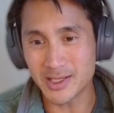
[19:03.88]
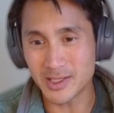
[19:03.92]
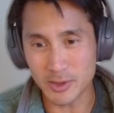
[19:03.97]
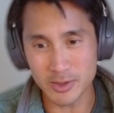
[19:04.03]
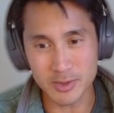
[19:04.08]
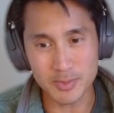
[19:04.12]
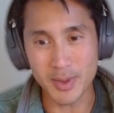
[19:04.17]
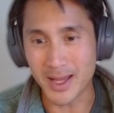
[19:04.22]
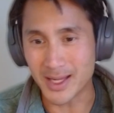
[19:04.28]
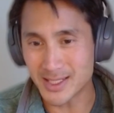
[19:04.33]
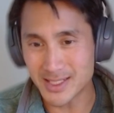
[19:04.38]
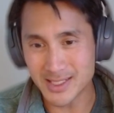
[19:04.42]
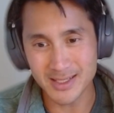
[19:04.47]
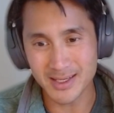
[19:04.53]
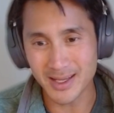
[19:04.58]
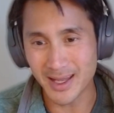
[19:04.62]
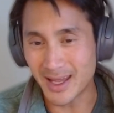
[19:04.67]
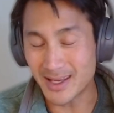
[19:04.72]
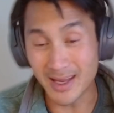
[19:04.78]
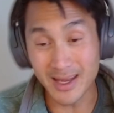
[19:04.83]
those bets.
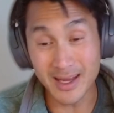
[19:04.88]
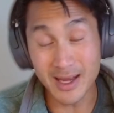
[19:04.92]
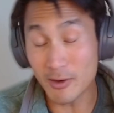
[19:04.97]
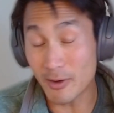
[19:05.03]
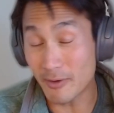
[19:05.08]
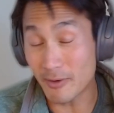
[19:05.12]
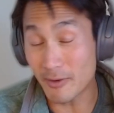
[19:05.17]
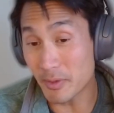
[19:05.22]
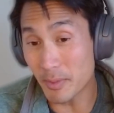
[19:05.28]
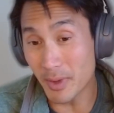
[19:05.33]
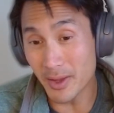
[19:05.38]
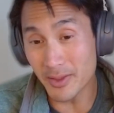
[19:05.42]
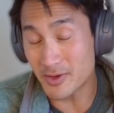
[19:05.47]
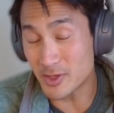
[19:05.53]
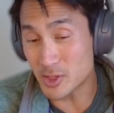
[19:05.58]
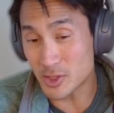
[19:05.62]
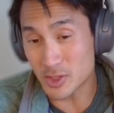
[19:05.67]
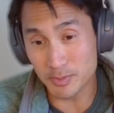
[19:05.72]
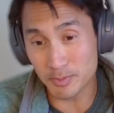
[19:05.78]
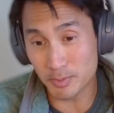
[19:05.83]
And every month
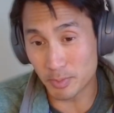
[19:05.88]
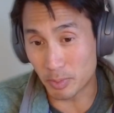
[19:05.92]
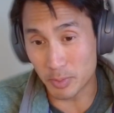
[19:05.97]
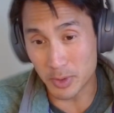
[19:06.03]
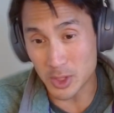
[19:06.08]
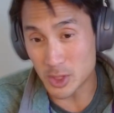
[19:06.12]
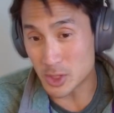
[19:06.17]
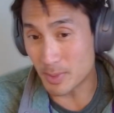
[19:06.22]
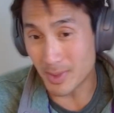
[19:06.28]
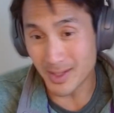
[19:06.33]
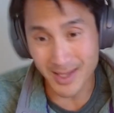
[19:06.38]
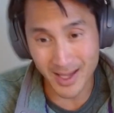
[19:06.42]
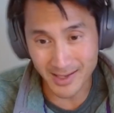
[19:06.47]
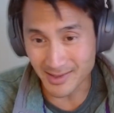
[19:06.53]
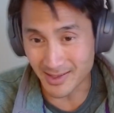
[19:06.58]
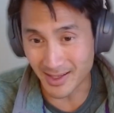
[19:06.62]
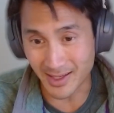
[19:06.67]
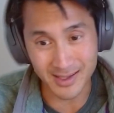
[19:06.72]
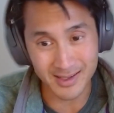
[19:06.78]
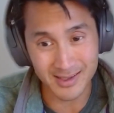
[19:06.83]
you should be
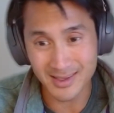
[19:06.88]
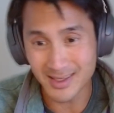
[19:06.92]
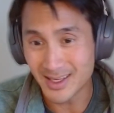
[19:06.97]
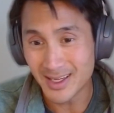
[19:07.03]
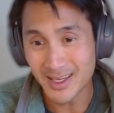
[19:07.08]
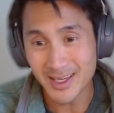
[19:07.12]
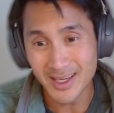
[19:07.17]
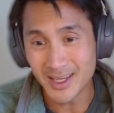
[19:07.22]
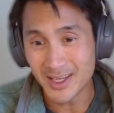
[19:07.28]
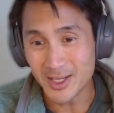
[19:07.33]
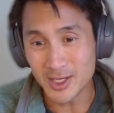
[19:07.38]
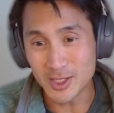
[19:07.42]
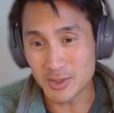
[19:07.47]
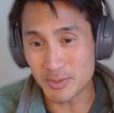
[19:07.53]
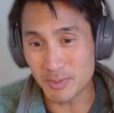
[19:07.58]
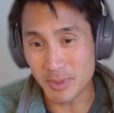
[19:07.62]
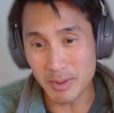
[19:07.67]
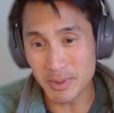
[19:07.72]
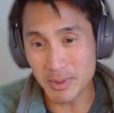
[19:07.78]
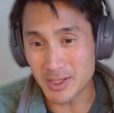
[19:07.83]
testing. You
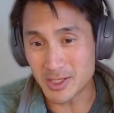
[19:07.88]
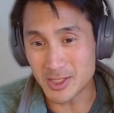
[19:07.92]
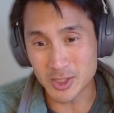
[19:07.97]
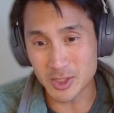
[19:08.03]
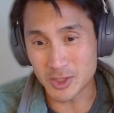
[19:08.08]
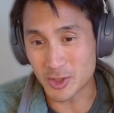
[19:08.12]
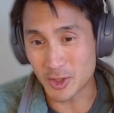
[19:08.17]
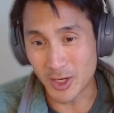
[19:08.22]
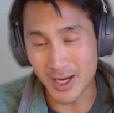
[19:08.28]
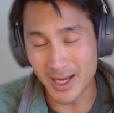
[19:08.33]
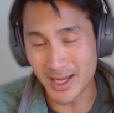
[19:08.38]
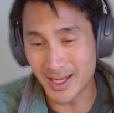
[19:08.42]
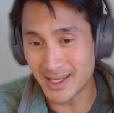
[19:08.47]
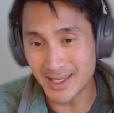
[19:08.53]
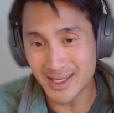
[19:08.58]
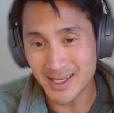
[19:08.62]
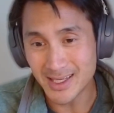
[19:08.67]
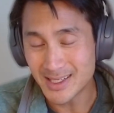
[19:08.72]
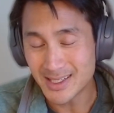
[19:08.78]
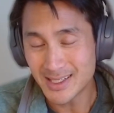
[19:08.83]
should maybe
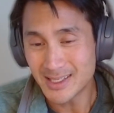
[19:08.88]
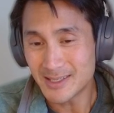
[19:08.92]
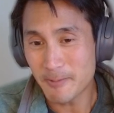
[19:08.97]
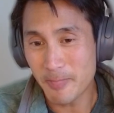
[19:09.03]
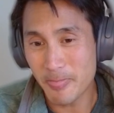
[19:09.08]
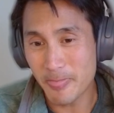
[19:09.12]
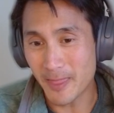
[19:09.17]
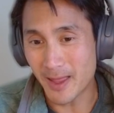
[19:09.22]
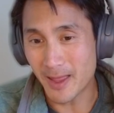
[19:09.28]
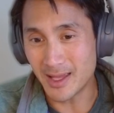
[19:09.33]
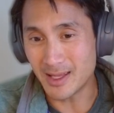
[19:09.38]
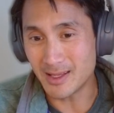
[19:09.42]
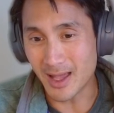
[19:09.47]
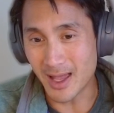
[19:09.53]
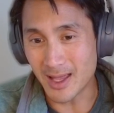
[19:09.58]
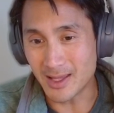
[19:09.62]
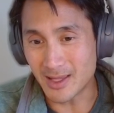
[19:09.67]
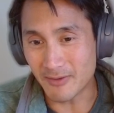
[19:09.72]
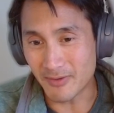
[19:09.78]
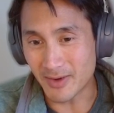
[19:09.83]
try
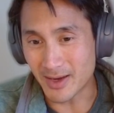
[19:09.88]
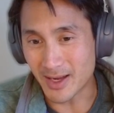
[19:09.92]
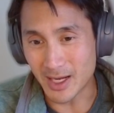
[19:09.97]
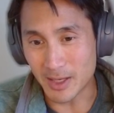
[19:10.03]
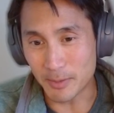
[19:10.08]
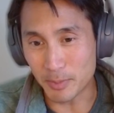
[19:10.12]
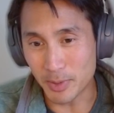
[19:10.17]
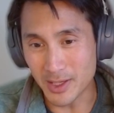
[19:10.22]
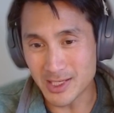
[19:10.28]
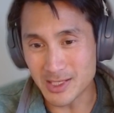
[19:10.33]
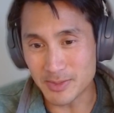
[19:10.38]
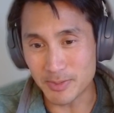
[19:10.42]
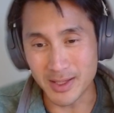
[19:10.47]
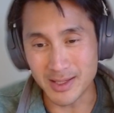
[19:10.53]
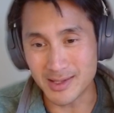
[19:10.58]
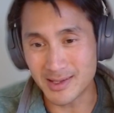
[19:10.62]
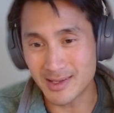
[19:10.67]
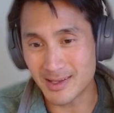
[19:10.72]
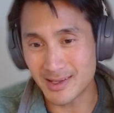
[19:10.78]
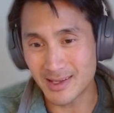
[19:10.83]
a different kind of
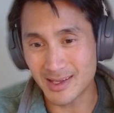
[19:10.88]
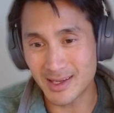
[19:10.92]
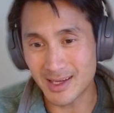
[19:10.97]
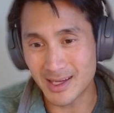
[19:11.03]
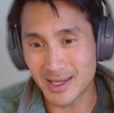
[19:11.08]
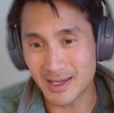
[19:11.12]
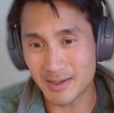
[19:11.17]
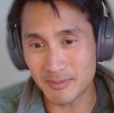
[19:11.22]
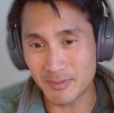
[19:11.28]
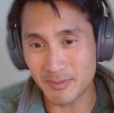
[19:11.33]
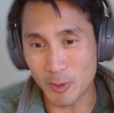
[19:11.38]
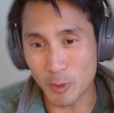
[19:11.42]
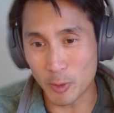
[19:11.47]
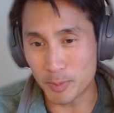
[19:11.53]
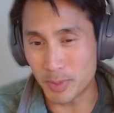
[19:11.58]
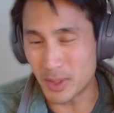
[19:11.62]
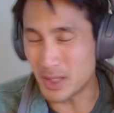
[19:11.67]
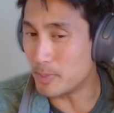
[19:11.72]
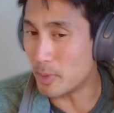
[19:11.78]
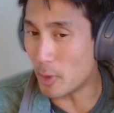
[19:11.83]
placement, or
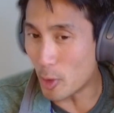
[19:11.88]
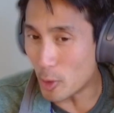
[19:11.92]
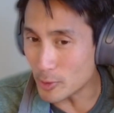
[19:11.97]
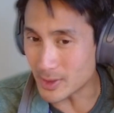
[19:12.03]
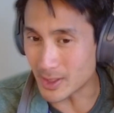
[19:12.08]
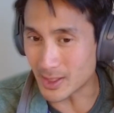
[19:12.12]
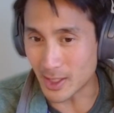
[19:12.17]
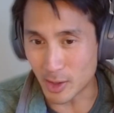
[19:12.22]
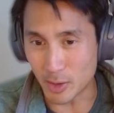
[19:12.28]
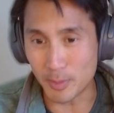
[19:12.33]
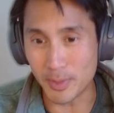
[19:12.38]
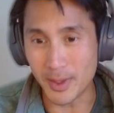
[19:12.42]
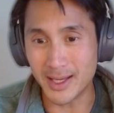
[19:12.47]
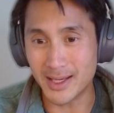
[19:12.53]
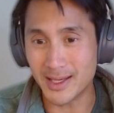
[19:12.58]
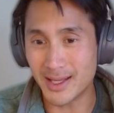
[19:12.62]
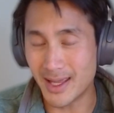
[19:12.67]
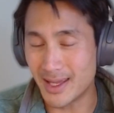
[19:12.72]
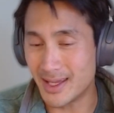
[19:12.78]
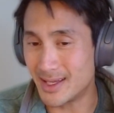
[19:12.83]
be bold a little
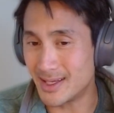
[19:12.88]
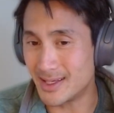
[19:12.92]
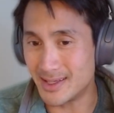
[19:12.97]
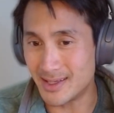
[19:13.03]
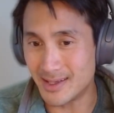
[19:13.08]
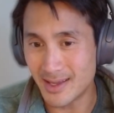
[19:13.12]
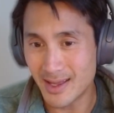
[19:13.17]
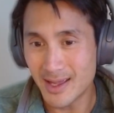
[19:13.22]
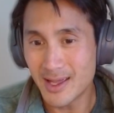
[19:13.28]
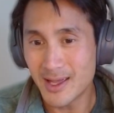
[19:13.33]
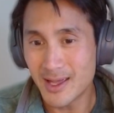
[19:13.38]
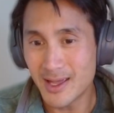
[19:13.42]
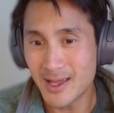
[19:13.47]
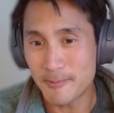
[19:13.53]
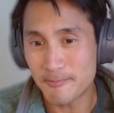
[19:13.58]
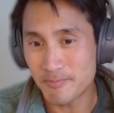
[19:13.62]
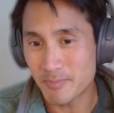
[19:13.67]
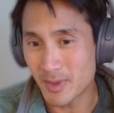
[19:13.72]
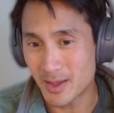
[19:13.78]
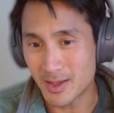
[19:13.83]
bit. And
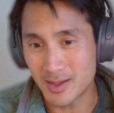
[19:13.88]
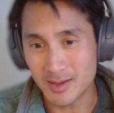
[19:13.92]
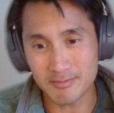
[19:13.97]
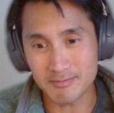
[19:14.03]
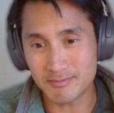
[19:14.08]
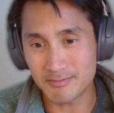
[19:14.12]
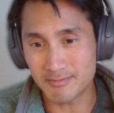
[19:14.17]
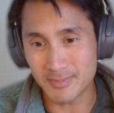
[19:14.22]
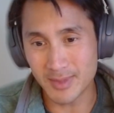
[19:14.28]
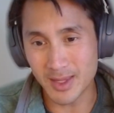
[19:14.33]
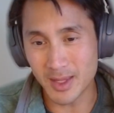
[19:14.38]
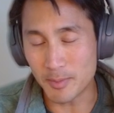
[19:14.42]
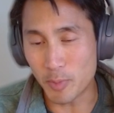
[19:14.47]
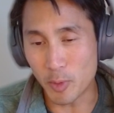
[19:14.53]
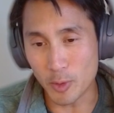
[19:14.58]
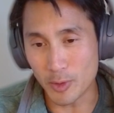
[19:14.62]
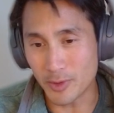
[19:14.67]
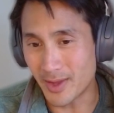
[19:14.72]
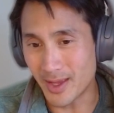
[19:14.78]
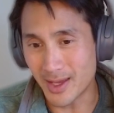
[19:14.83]
the
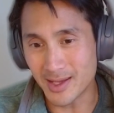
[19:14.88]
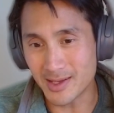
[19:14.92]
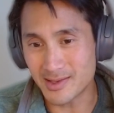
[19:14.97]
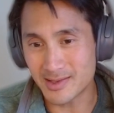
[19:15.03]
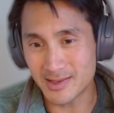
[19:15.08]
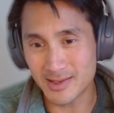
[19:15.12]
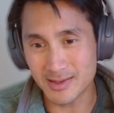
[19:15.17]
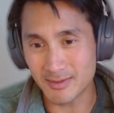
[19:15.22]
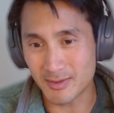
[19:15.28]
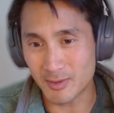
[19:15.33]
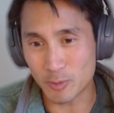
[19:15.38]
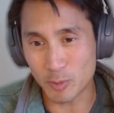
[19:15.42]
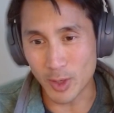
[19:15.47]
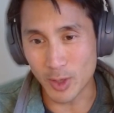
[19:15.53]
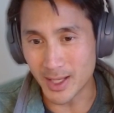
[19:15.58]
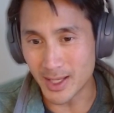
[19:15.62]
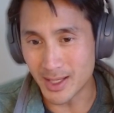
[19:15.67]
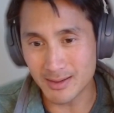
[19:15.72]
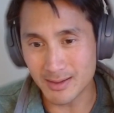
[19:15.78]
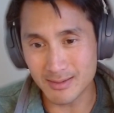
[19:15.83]
important thing is run
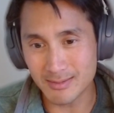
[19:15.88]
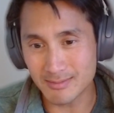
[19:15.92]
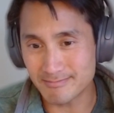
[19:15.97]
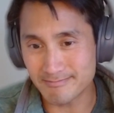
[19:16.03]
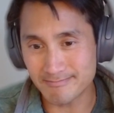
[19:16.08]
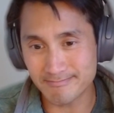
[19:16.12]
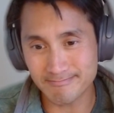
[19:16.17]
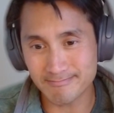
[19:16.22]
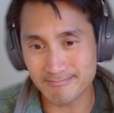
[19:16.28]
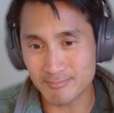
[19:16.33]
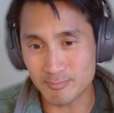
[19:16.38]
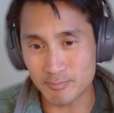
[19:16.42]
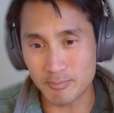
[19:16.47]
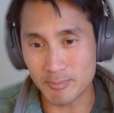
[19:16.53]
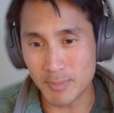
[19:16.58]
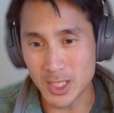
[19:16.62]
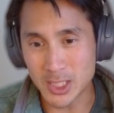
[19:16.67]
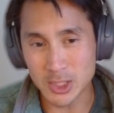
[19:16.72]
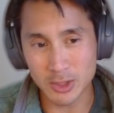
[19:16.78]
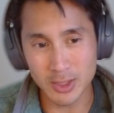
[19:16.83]
it,
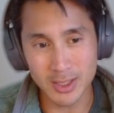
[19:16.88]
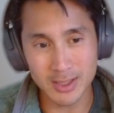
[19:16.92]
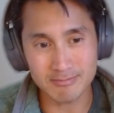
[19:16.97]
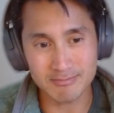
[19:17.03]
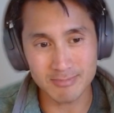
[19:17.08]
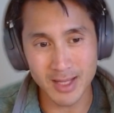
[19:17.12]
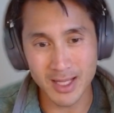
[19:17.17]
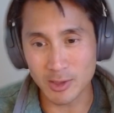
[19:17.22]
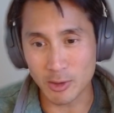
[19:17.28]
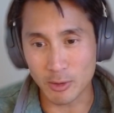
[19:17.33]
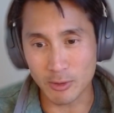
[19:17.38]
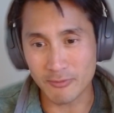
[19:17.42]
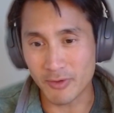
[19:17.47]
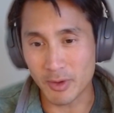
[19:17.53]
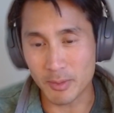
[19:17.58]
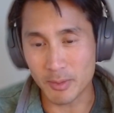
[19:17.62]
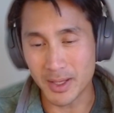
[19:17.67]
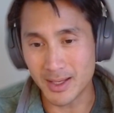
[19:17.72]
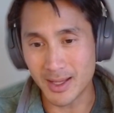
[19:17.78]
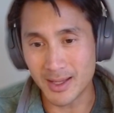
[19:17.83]
measure it, and learn
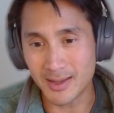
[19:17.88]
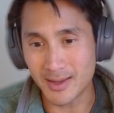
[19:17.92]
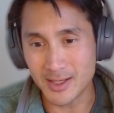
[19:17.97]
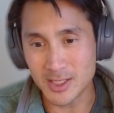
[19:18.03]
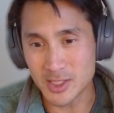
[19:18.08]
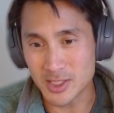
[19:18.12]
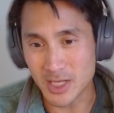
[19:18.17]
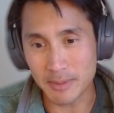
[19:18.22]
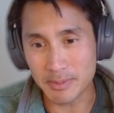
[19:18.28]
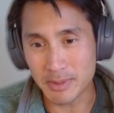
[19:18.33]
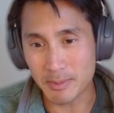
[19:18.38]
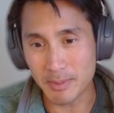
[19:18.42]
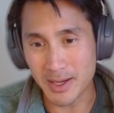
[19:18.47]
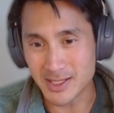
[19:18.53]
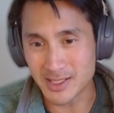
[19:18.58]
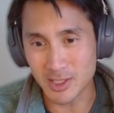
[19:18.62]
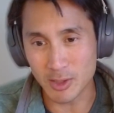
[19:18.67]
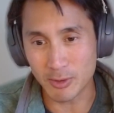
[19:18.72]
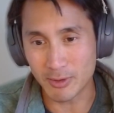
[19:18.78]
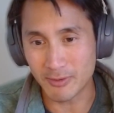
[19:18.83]
from it, and then just
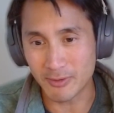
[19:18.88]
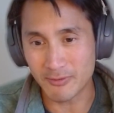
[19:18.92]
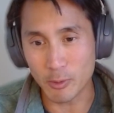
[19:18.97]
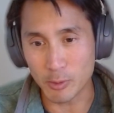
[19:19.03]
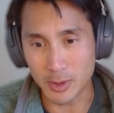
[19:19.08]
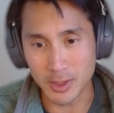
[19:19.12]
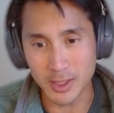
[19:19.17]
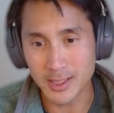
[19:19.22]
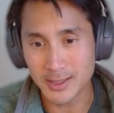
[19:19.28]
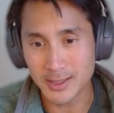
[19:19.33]
optimize going forward.